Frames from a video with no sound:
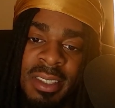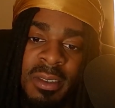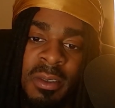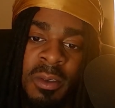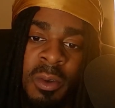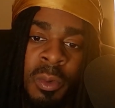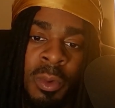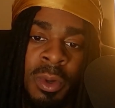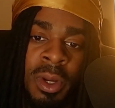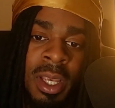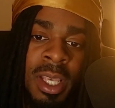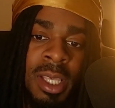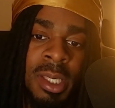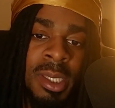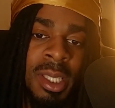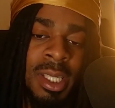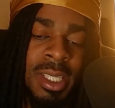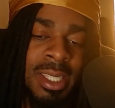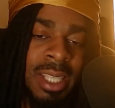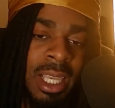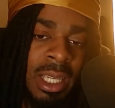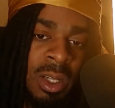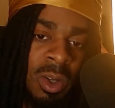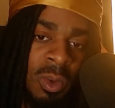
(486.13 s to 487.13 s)
where it's
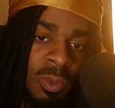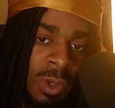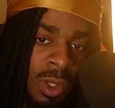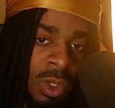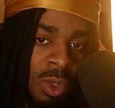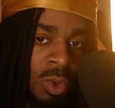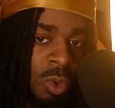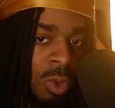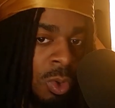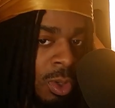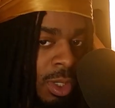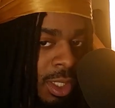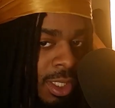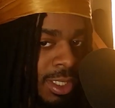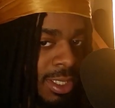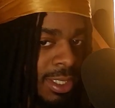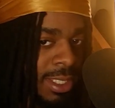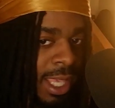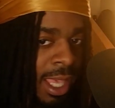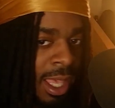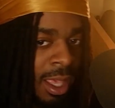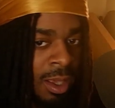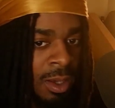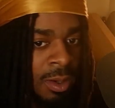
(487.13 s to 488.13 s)
just like a recorded
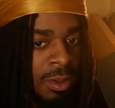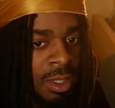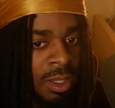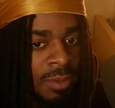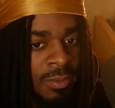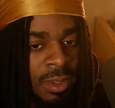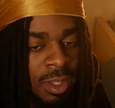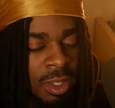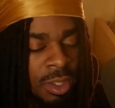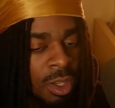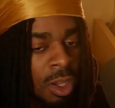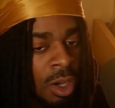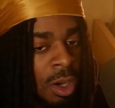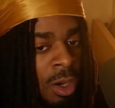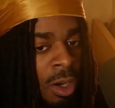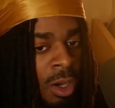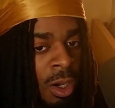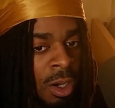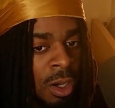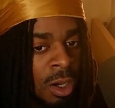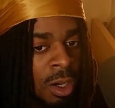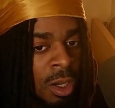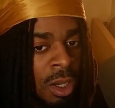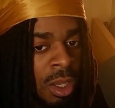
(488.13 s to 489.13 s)
sound of a
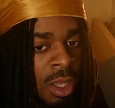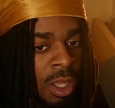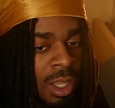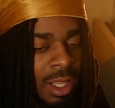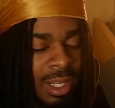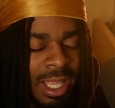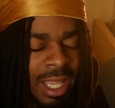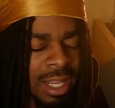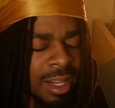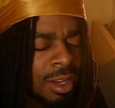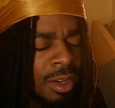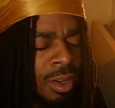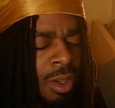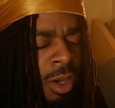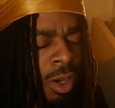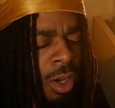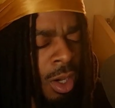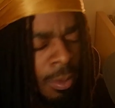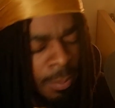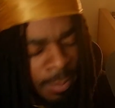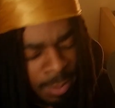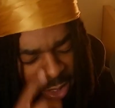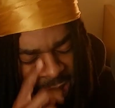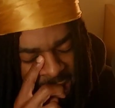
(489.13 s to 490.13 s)
DAW, not a
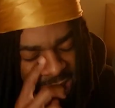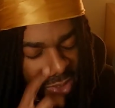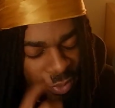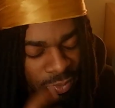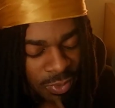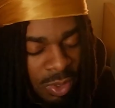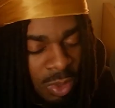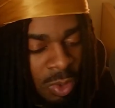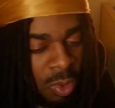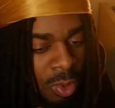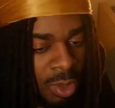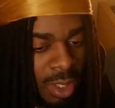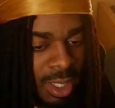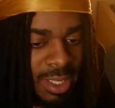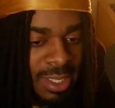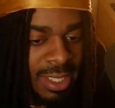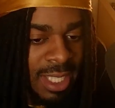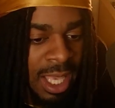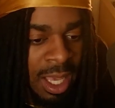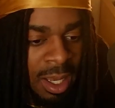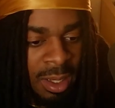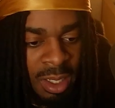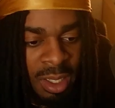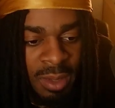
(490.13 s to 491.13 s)
DAW, but it's a recorded
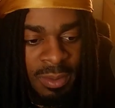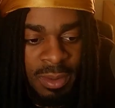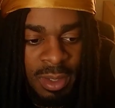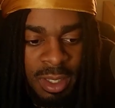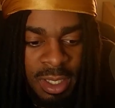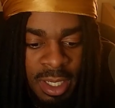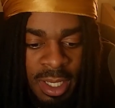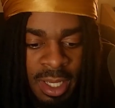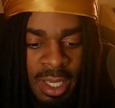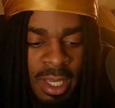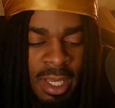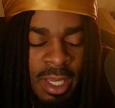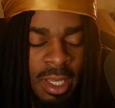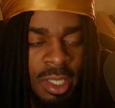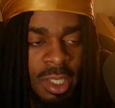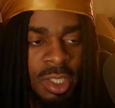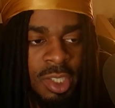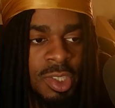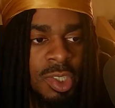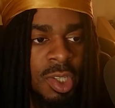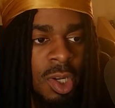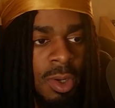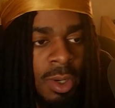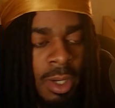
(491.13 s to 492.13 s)
sound of a
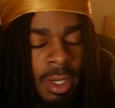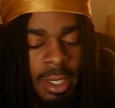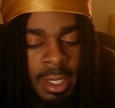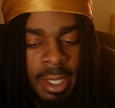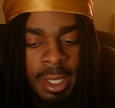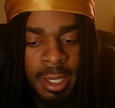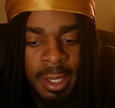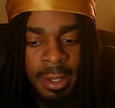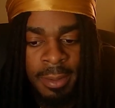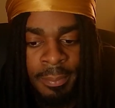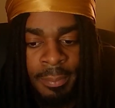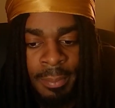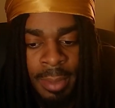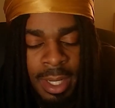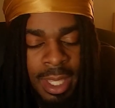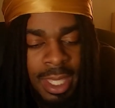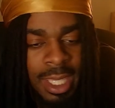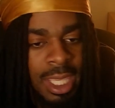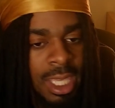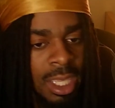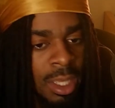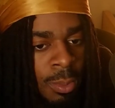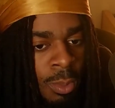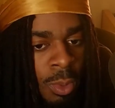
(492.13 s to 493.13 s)
certain MIDI
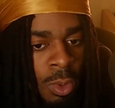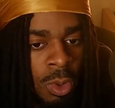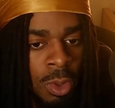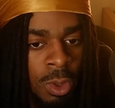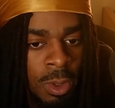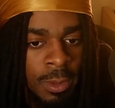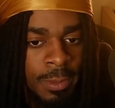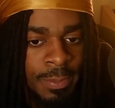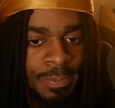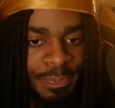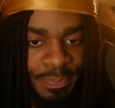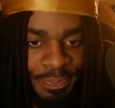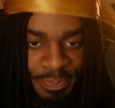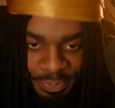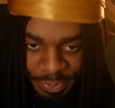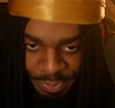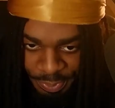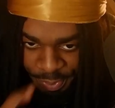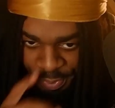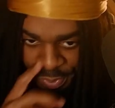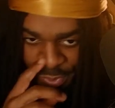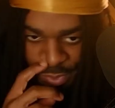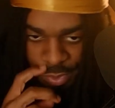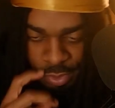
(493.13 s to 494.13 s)
keyboard,
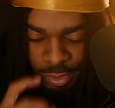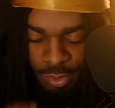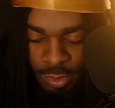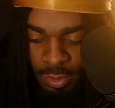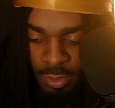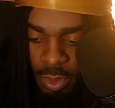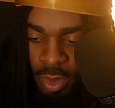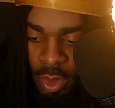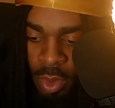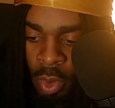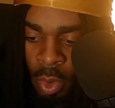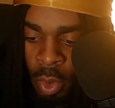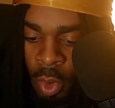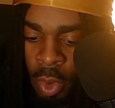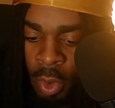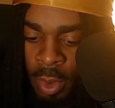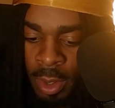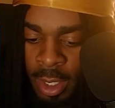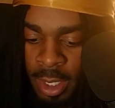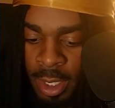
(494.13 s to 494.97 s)
or